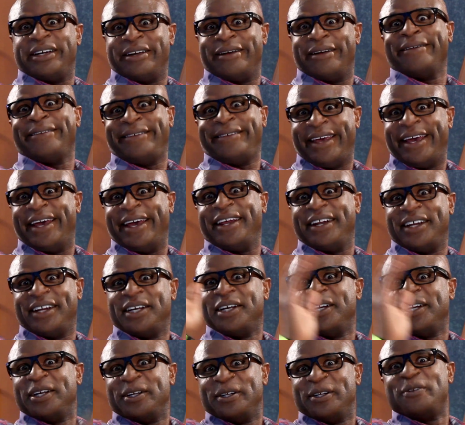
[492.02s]
You know what I'm saying?
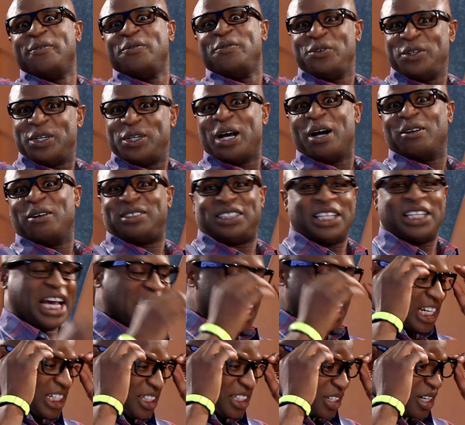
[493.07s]
You know what I'm
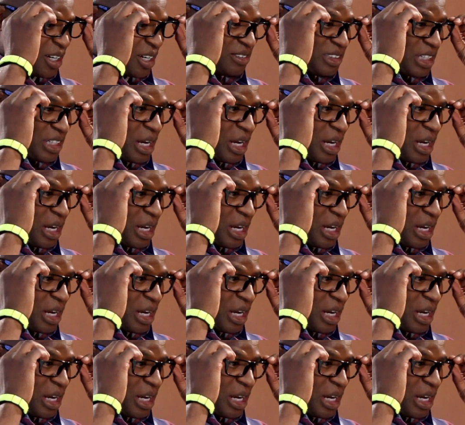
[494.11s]
saying? You know what I'm